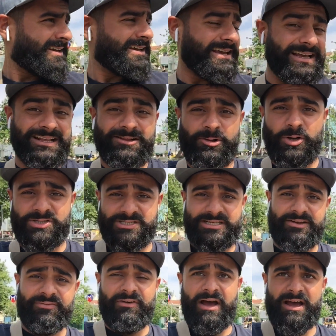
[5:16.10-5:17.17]
it closes
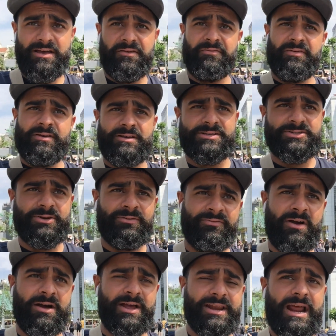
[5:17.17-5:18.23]
at 5. So I've
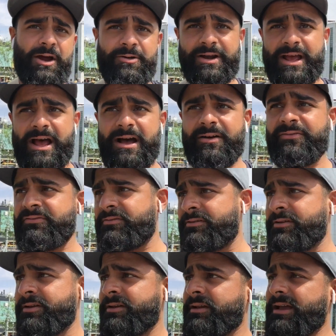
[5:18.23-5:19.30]
got an hour and a half,
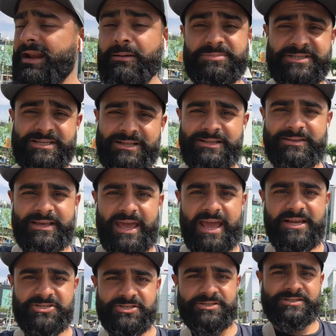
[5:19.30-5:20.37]
and I'm still in the
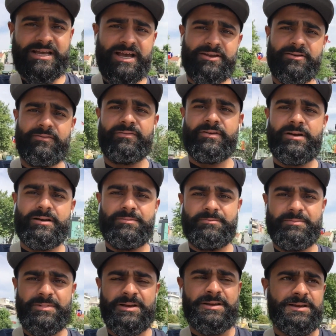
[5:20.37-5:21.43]
Asian side of
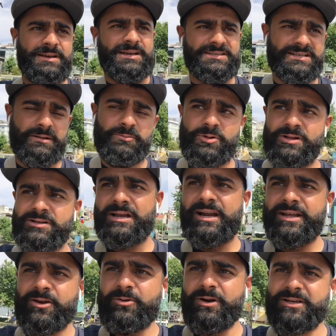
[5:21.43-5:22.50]
Istanbul and
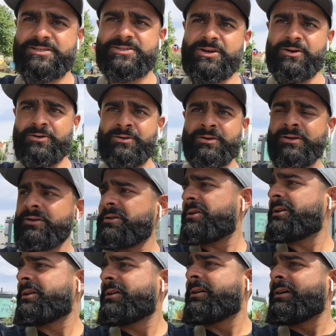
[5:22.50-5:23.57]
Kadikoy. So I
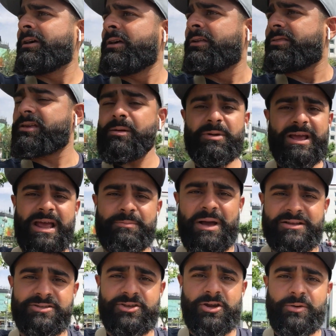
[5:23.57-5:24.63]
think I'm gonna head back
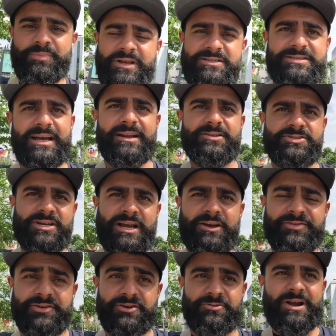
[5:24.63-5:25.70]
to the European side and check
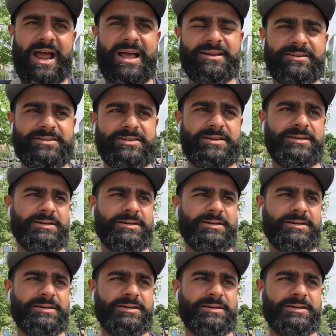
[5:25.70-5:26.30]
out the Grand